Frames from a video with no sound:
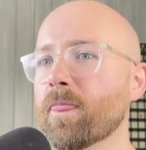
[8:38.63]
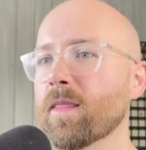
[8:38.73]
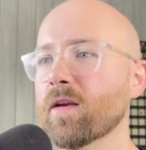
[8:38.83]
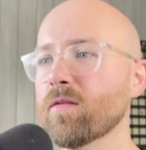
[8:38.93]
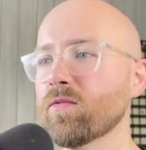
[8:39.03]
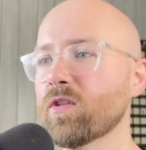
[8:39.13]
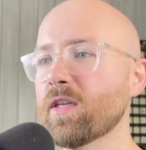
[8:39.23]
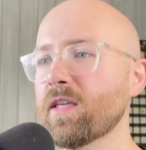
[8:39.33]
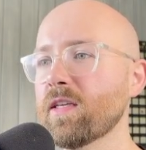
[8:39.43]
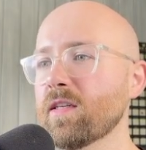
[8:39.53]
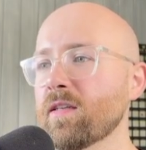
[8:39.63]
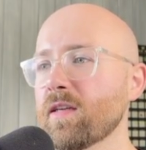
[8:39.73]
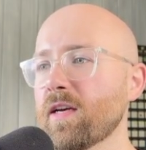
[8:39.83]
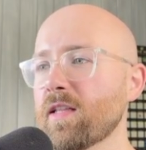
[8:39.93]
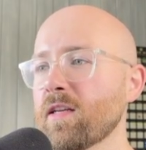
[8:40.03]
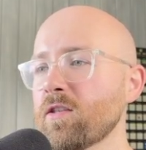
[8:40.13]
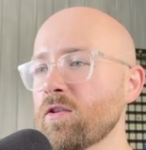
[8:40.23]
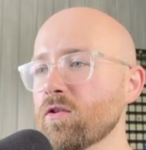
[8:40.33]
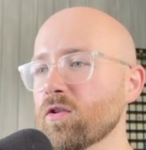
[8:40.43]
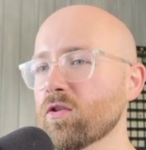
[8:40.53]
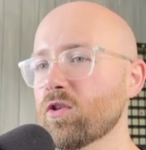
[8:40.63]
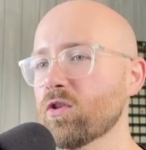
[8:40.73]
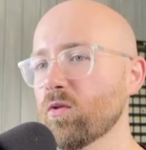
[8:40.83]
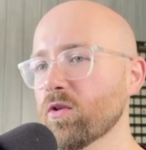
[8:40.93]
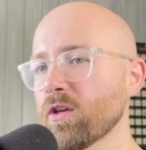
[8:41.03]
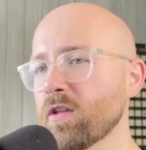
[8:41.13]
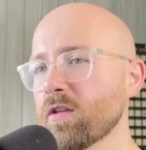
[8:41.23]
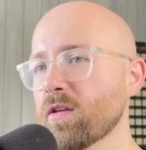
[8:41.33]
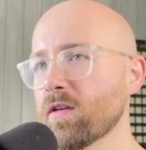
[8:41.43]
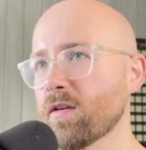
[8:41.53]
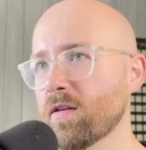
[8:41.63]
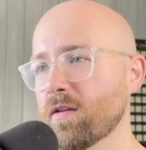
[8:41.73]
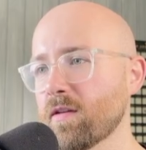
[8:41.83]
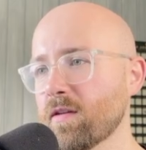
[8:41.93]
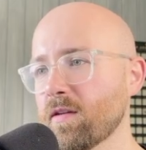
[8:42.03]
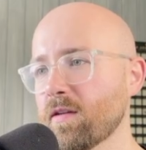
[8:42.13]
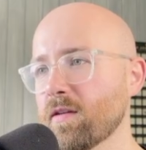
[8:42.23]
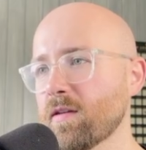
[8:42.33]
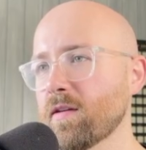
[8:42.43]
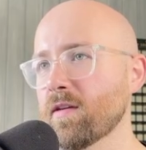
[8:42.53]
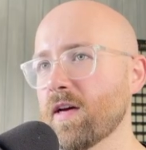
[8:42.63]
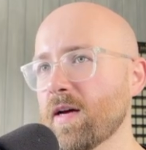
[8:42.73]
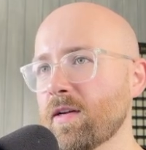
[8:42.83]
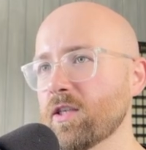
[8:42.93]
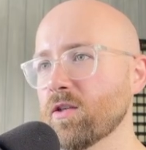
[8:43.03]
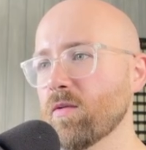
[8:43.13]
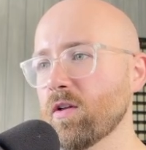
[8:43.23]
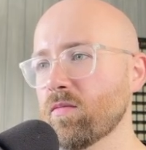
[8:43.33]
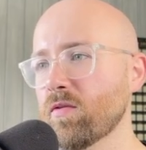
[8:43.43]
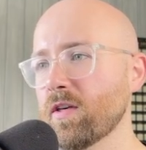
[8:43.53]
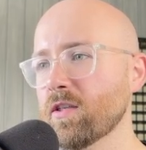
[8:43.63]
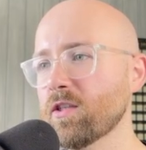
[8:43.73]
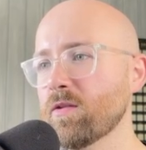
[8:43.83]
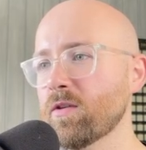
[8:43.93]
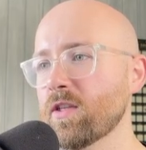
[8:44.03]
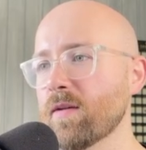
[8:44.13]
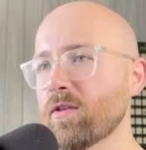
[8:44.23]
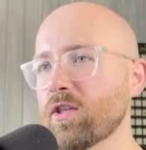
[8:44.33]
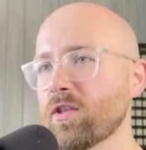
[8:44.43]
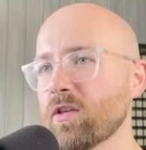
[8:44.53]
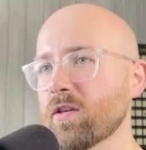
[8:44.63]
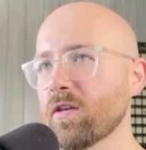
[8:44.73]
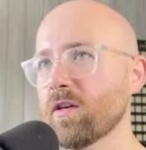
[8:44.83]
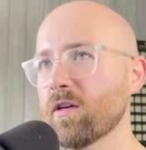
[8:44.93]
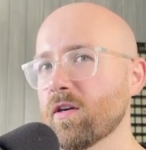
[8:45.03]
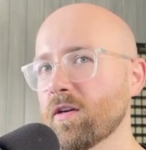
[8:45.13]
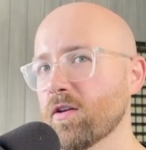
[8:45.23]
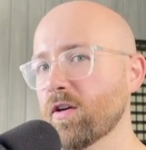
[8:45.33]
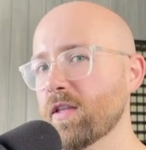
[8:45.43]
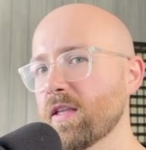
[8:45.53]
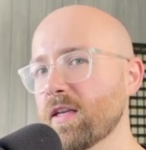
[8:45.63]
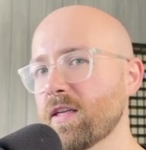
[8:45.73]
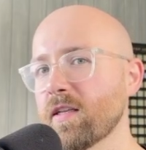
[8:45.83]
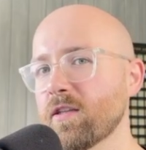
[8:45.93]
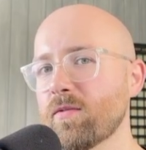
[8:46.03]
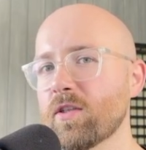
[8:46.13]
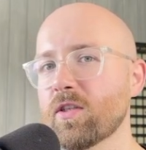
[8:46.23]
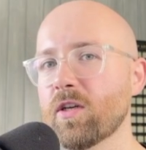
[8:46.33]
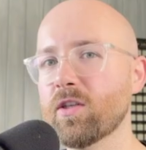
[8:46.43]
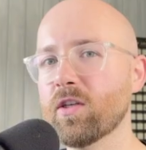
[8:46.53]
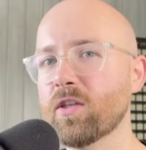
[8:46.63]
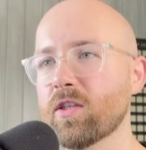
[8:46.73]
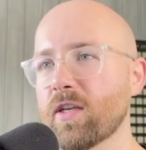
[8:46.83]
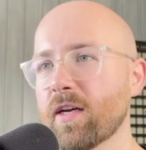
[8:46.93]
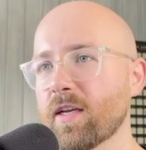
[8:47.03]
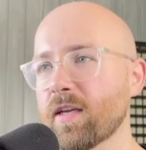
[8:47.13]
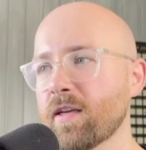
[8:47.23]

comes to here. Hey, this looks so good. I'm actually well impressed. See, once the images are created in here, this will be such a sick